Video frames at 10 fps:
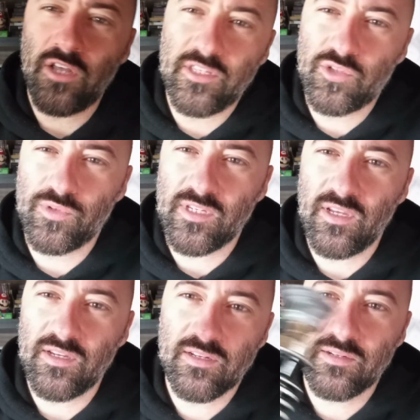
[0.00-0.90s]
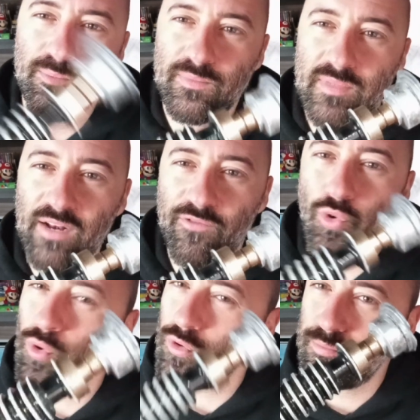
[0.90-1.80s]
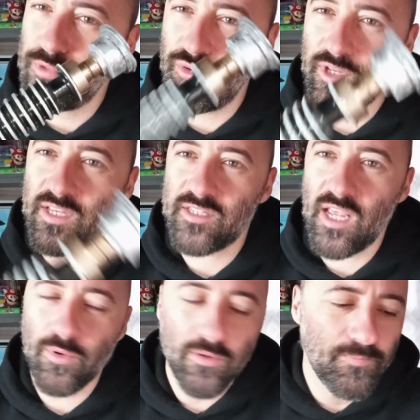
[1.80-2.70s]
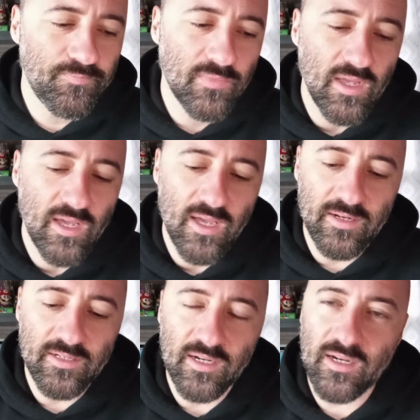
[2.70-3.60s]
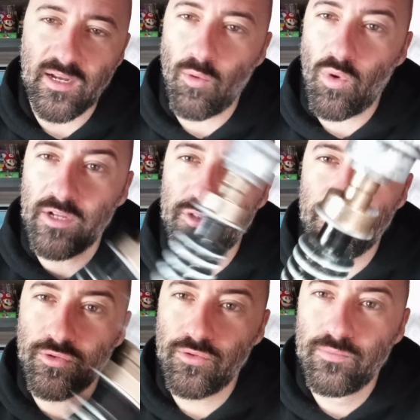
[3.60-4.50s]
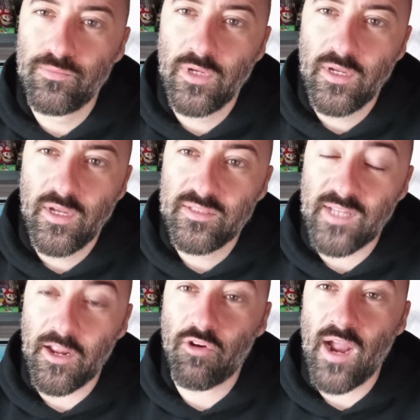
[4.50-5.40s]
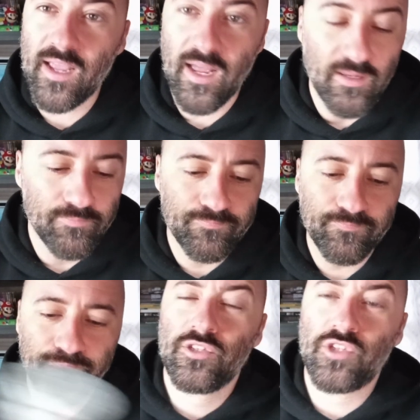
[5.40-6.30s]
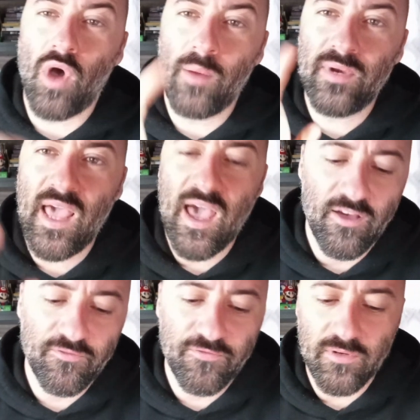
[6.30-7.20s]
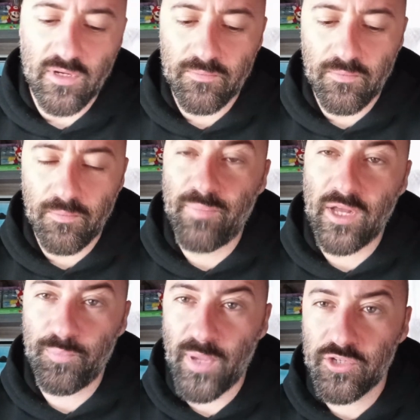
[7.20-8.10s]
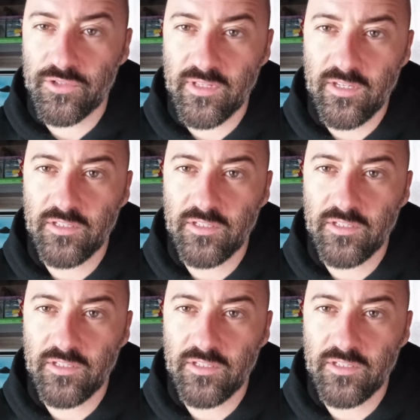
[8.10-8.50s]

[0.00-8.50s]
thought this was kind of a cool, unique saber, and I wanted to take a crack at it. So I'm going to have better pictures of